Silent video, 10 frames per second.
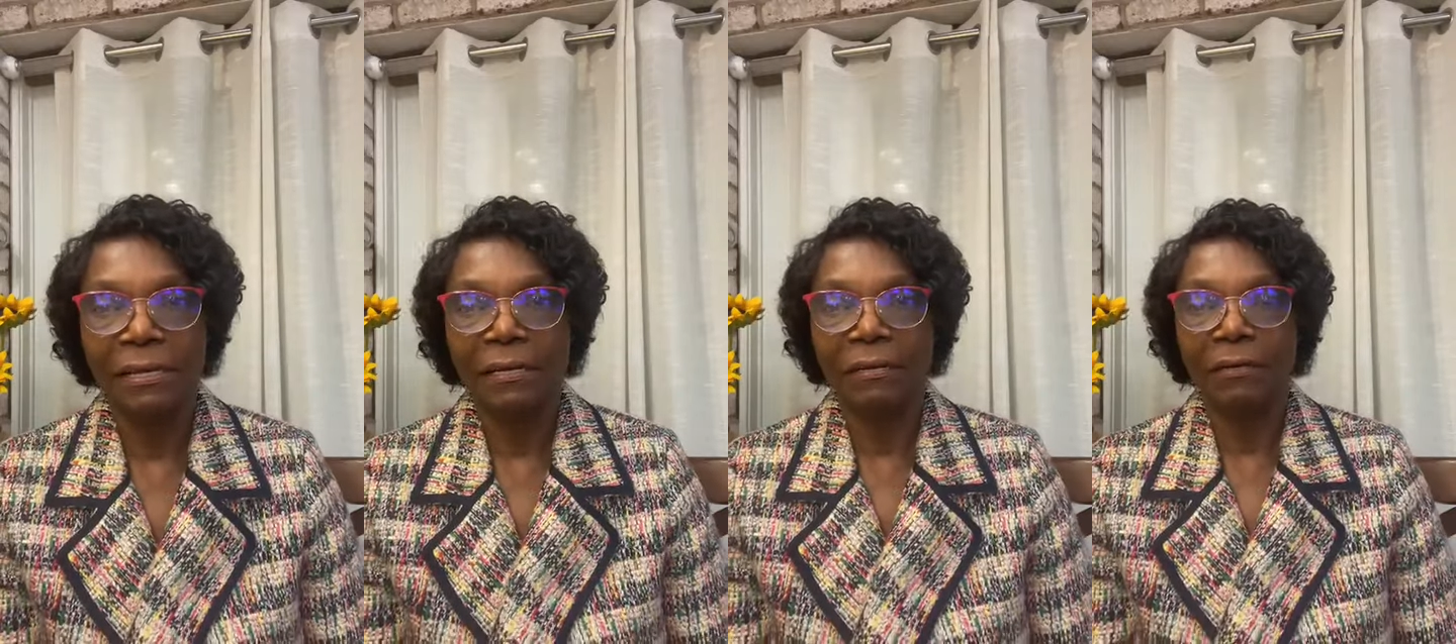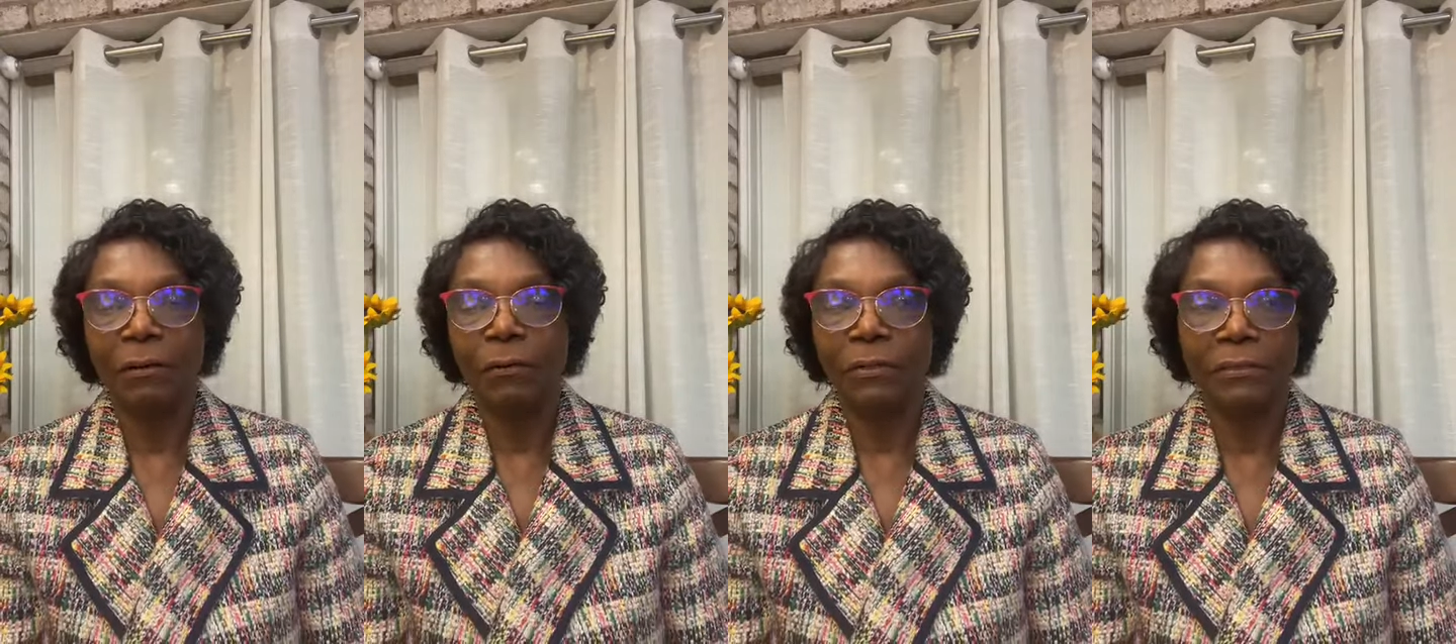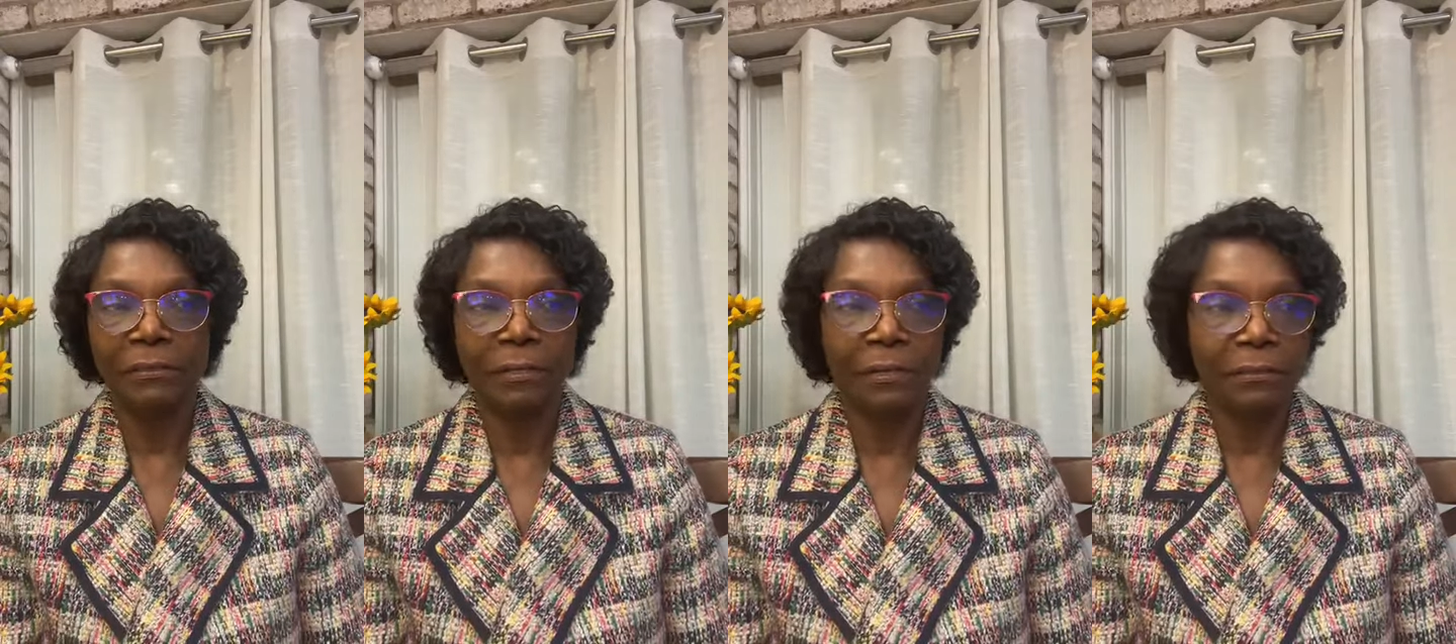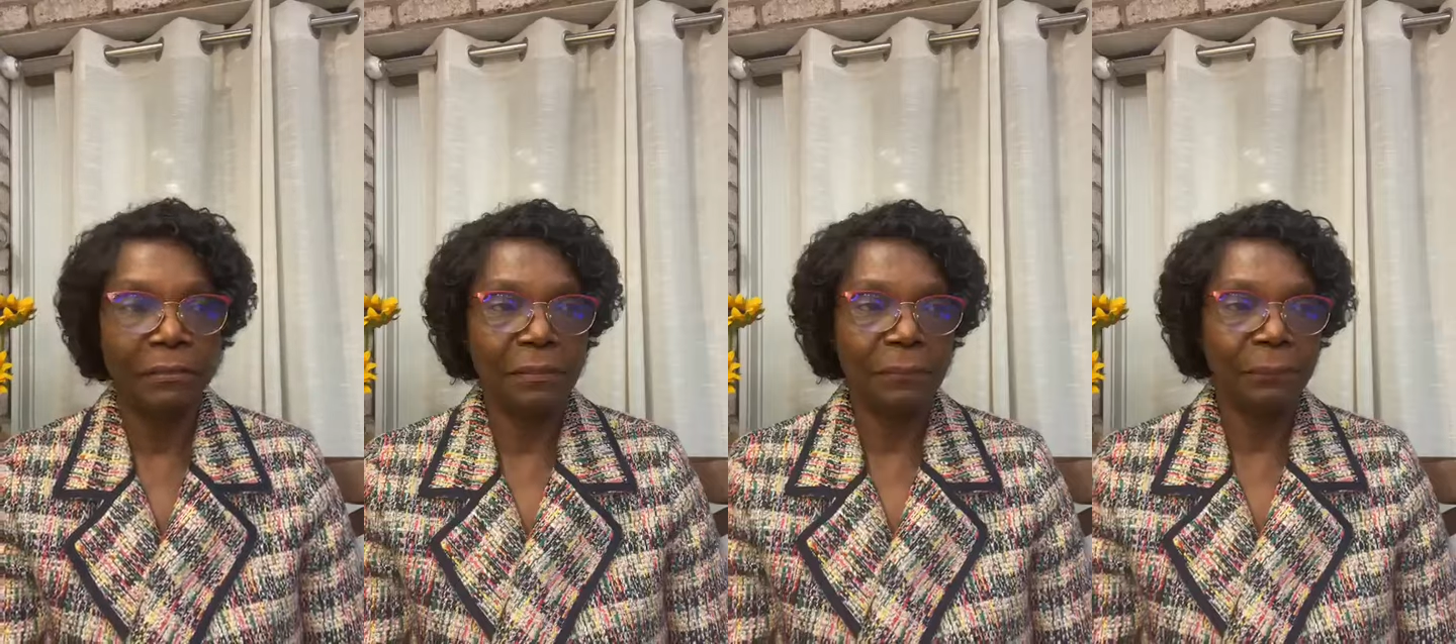or is
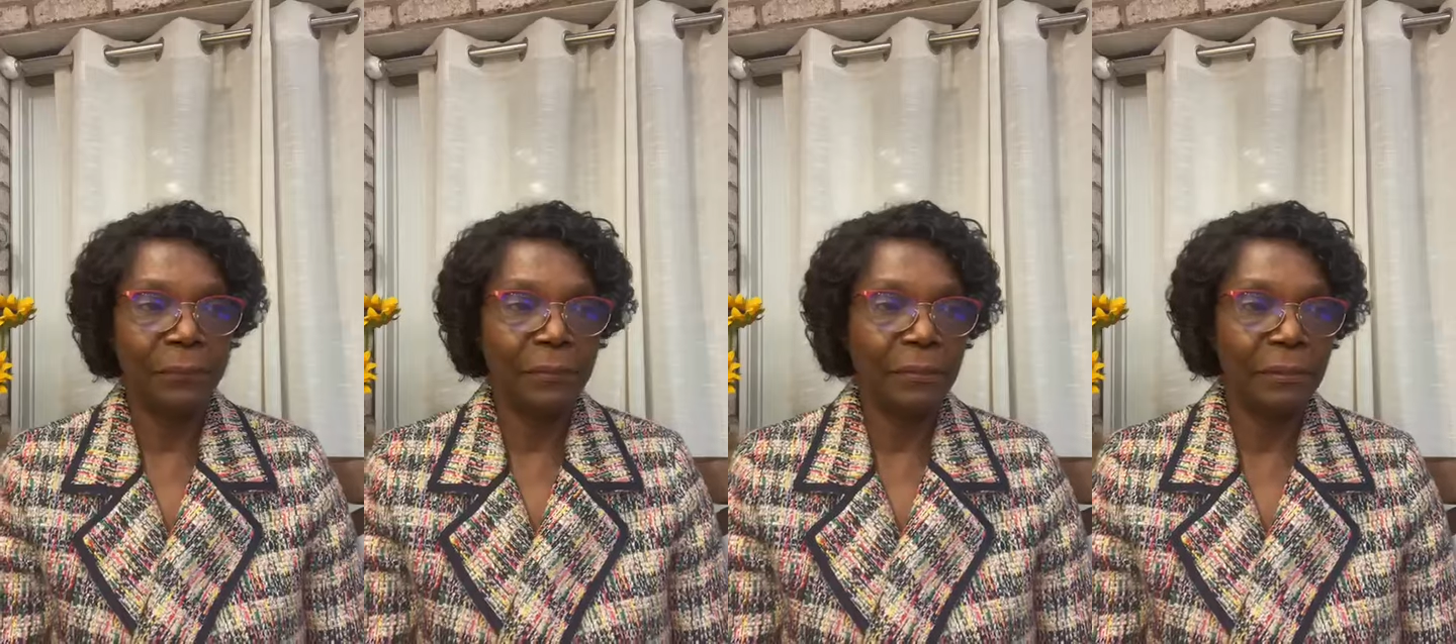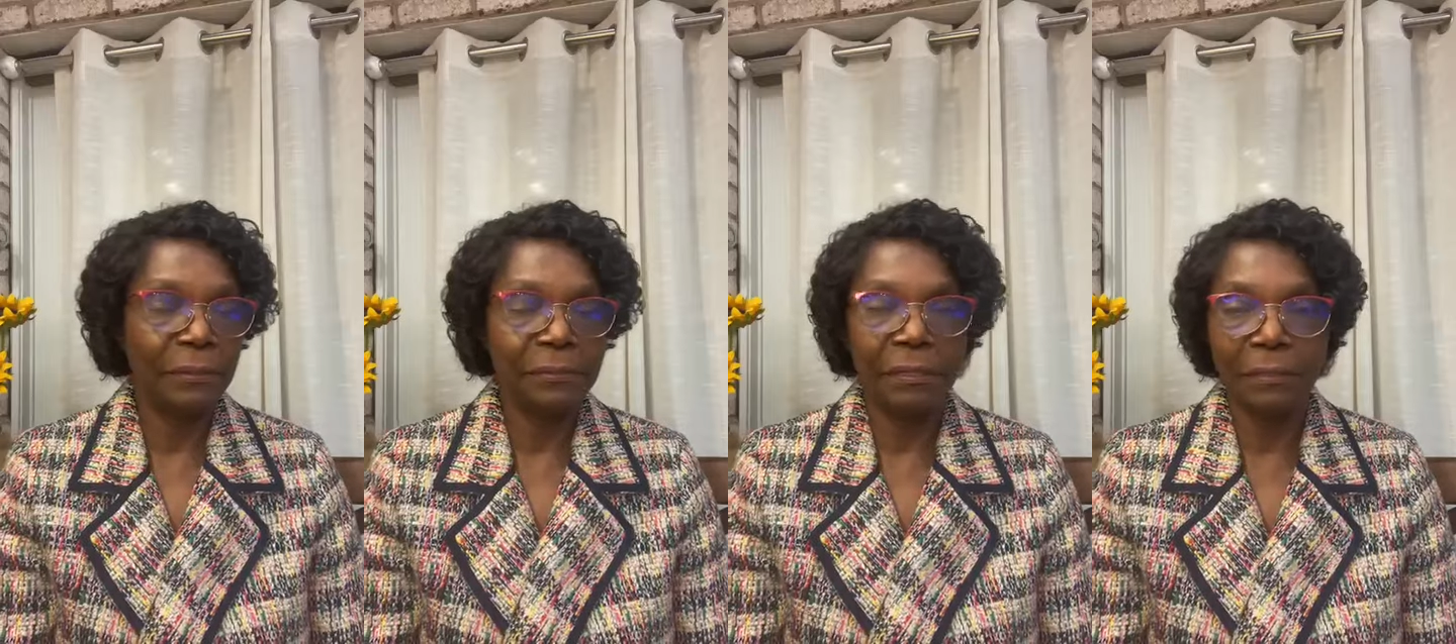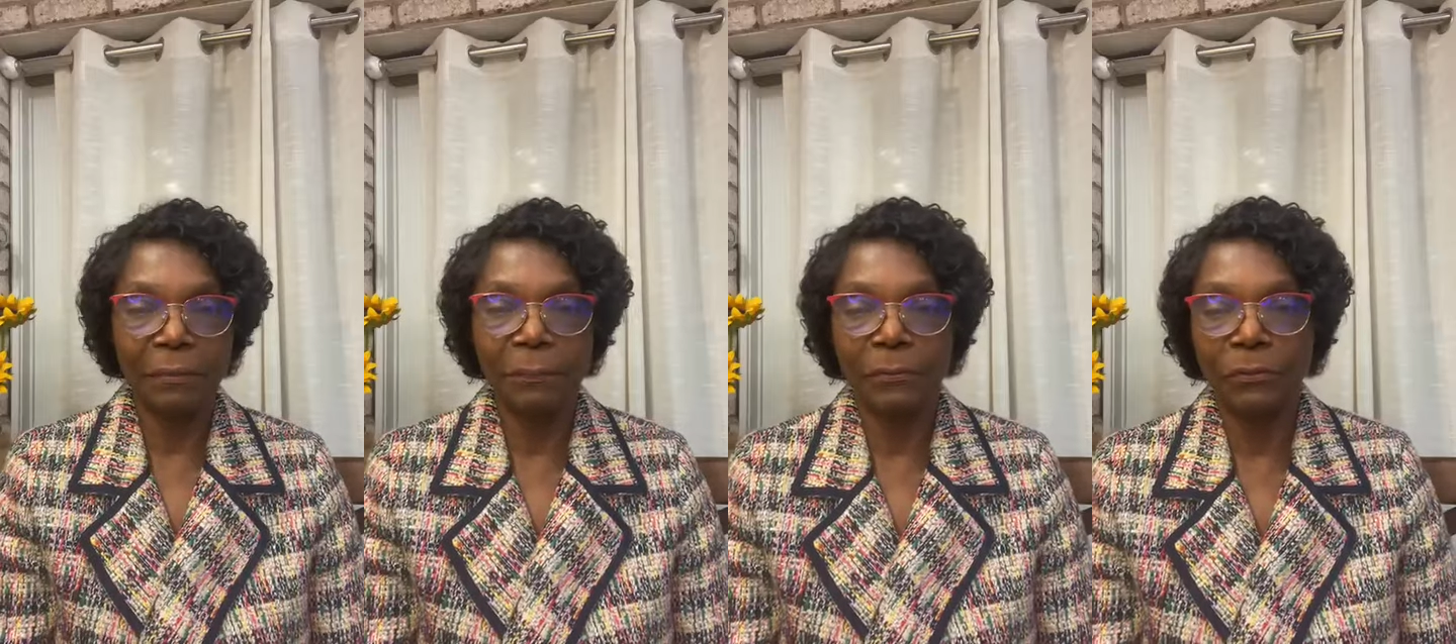not able